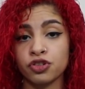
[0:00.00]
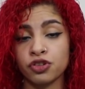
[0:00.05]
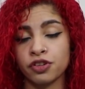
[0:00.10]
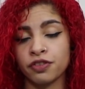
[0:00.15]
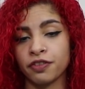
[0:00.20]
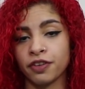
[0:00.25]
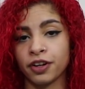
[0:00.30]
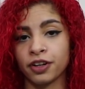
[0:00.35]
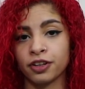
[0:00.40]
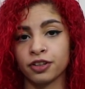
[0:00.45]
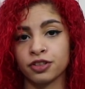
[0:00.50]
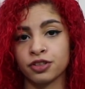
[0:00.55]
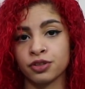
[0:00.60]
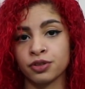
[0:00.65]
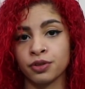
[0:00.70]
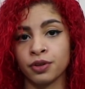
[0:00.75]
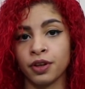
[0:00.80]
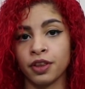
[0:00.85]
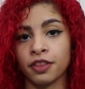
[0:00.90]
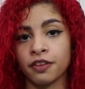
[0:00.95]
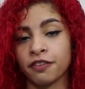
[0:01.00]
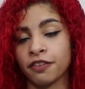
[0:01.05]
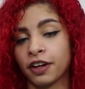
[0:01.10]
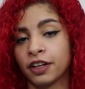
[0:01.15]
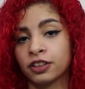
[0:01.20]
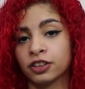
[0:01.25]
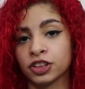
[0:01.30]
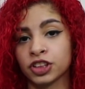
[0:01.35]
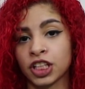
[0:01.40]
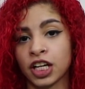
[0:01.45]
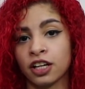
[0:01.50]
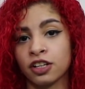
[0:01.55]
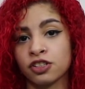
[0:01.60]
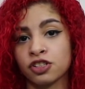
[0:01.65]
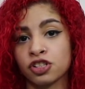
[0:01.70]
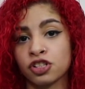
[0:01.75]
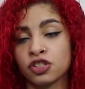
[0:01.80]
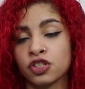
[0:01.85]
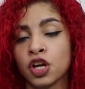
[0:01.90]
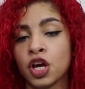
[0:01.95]
Street Fighter 2 The Final
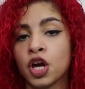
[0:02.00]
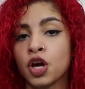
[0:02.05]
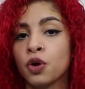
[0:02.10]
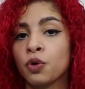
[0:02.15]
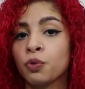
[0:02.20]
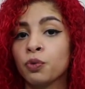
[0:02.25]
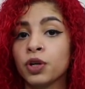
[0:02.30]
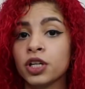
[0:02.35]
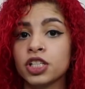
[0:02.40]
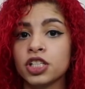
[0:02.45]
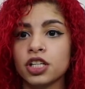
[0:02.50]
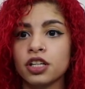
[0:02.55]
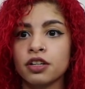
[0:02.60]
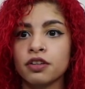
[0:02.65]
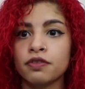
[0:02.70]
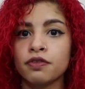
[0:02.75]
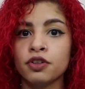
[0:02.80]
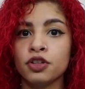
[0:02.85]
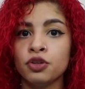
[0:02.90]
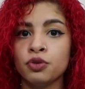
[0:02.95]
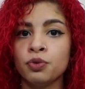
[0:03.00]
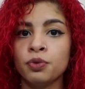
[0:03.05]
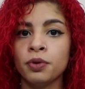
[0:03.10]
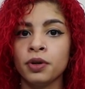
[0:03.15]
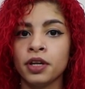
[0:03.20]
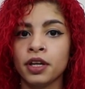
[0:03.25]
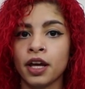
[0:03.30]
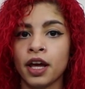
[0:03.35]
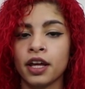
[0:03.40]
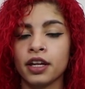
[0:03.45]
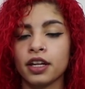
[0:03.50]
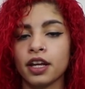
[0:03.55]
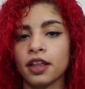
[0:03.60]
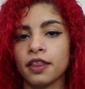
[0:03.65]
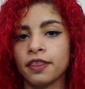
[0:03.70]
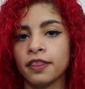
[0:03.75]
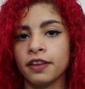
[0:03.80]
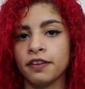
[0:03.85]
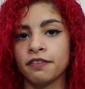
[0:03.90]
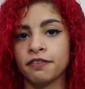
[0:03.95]
Challengers, which if you get
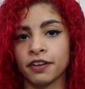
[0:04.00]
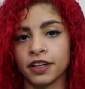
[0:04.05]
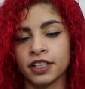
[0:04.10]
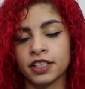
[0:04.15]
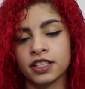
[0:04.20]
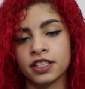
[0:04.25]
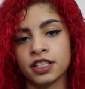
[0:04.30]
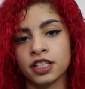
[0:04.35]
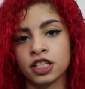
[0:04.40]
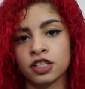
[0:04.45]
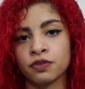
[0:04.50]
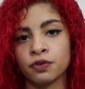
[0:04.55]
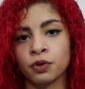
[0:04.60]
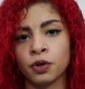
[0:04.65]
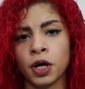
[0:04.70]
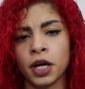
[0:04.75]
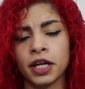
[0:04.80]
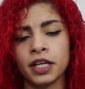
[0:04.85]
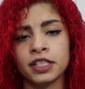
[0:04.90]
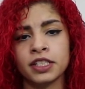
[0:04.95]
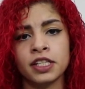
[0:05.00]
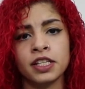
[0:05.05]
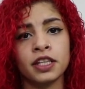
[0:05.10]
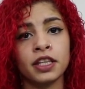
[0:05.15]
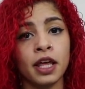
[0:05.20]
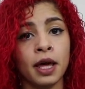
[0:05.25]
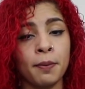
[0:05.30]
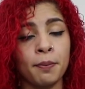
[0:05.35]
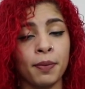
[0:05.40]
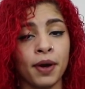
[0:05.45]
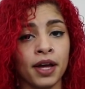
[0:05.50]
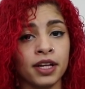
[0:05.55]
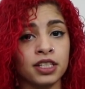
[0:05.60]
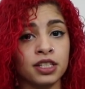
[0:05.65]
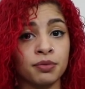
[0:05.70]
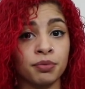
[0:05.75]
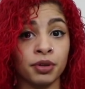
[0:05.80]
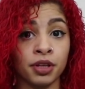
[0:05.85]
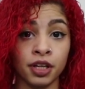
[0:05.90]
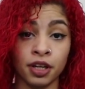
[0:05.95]
the fight sticks for, isn't that bad
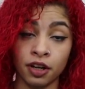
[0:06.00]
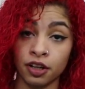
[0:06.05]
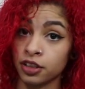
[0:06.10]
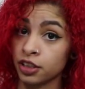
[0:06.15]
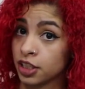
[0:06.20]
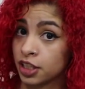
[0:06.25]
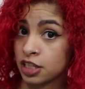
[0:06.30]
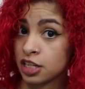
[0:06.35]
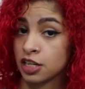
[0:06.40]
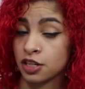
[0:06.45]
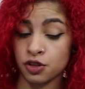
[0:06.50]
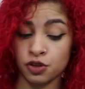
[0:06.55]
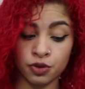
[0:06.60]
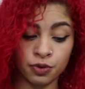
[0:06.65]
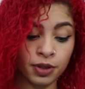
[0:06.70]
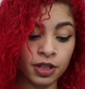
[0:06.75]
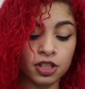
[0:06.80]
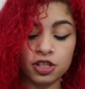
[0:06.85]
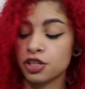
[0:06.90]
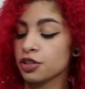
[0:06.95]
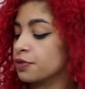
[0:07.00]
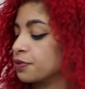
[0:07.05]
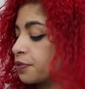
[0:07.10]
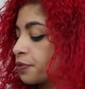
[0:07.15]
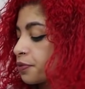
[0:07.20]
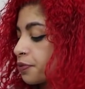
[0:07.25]
to play on the Nintendo Switch.